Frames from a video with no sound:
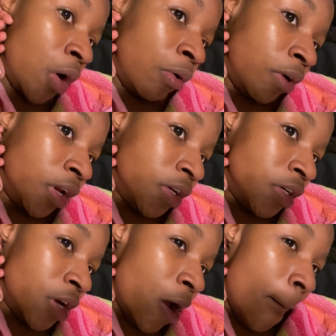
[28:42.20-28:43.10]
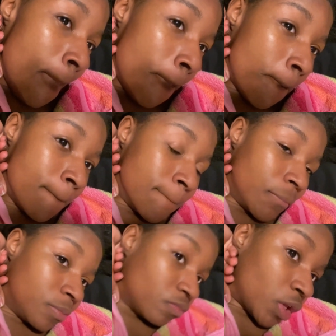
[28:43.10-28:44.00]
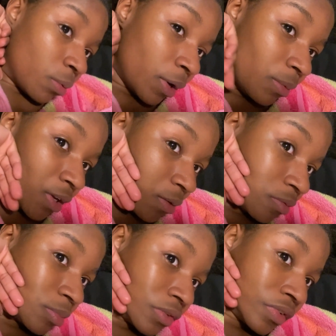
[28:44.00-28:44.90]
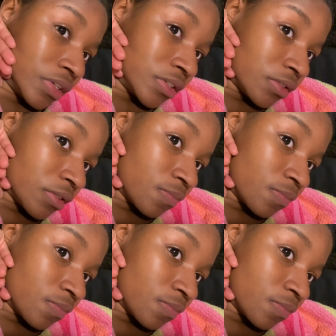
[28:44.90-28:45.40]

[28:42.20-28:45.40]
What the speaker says: Which, that probably helped my face.